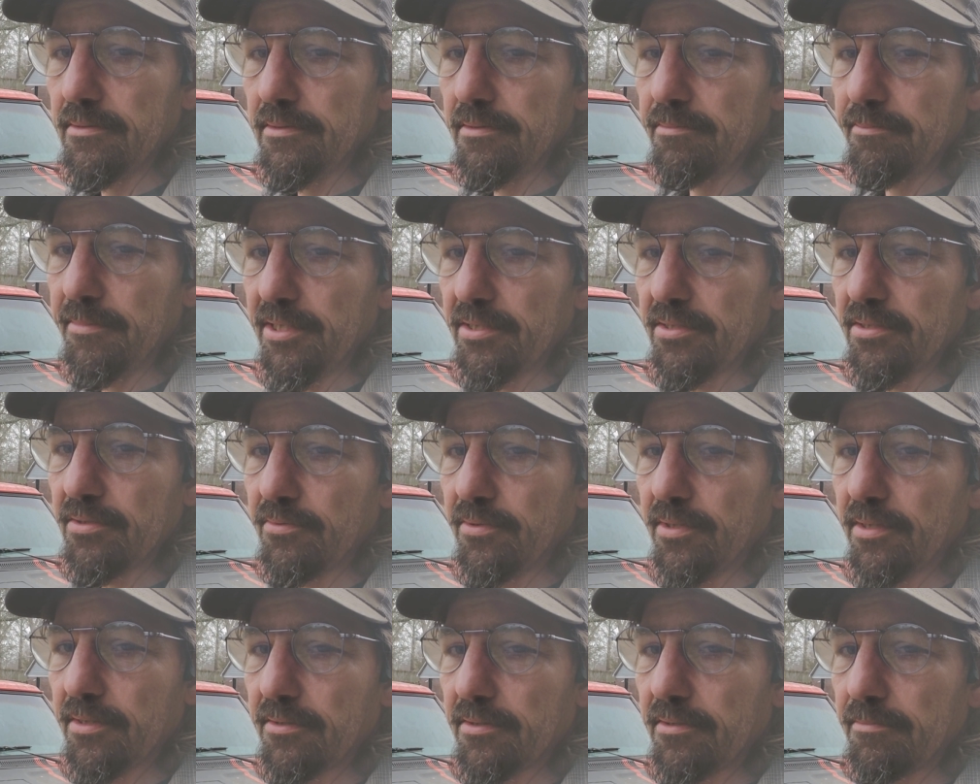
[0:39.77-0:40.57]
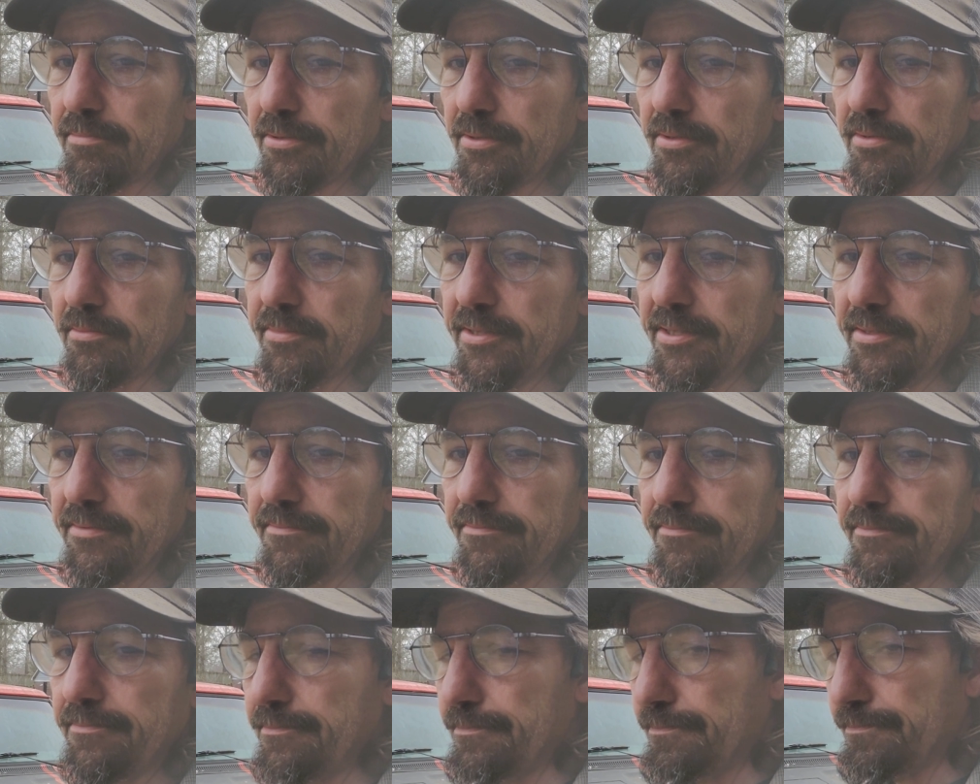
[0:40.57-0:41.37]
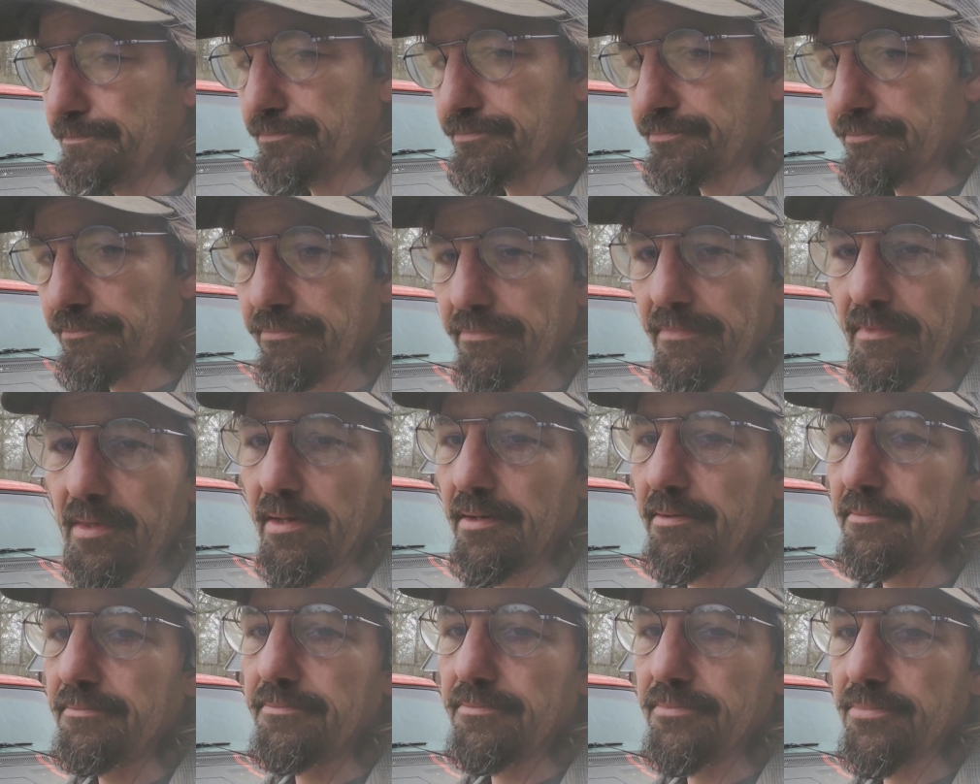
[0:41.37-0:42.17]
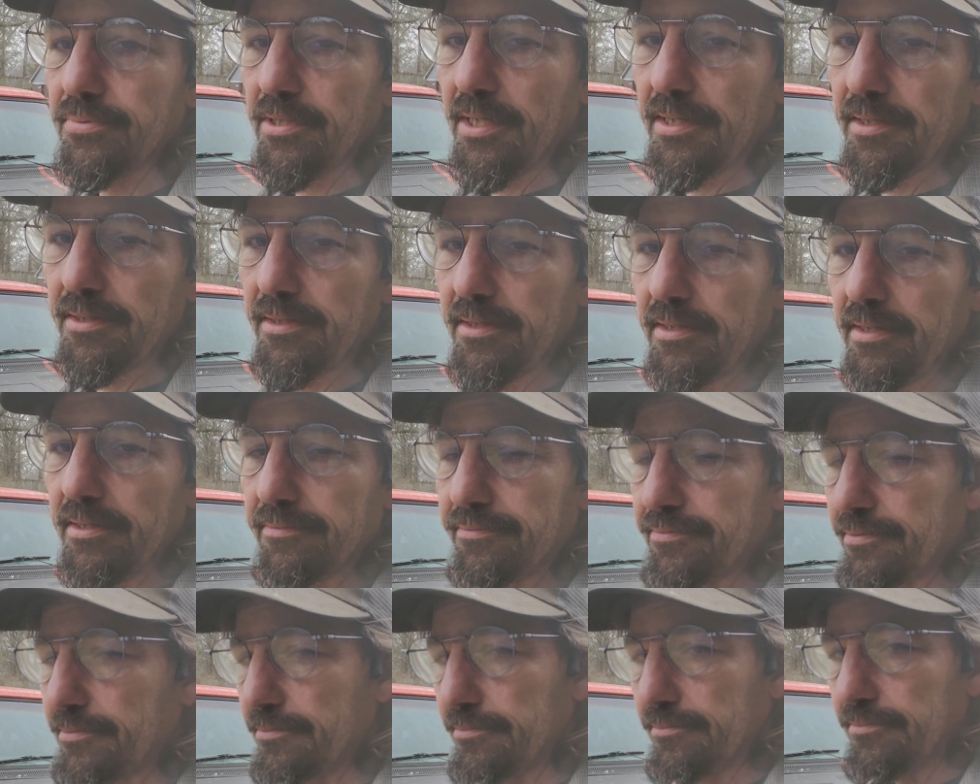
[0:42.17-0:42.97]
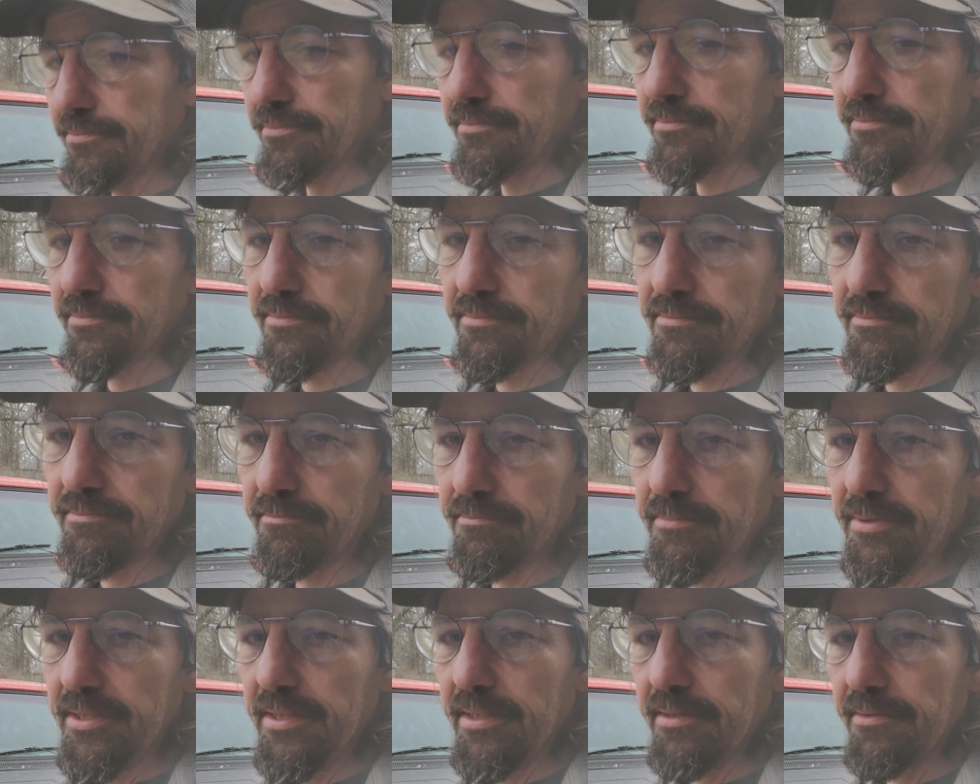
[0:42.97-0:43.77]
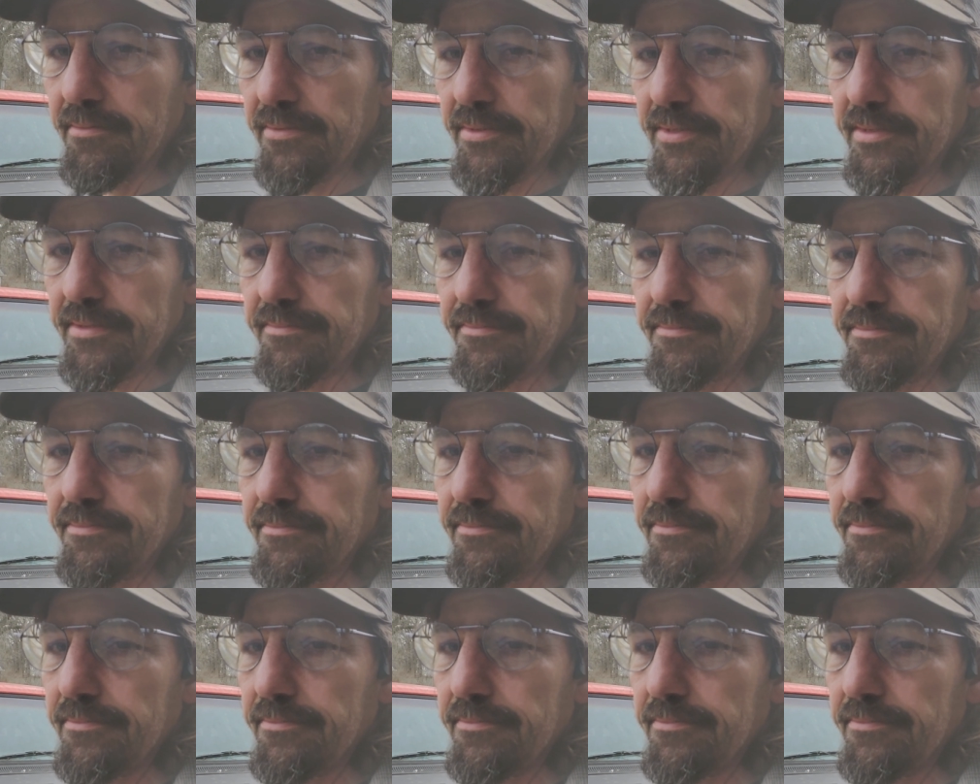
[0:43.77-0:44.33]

mix the water up a little bit, shut it off, and be done with it.